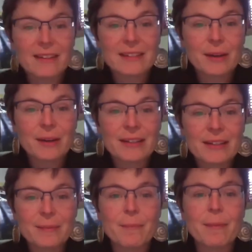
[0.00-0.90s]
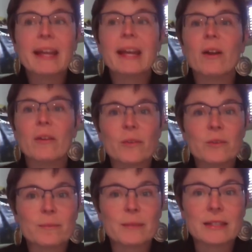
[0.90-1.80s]
experience by making all
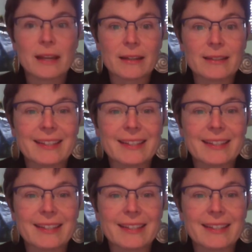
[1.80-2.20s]
those mistakes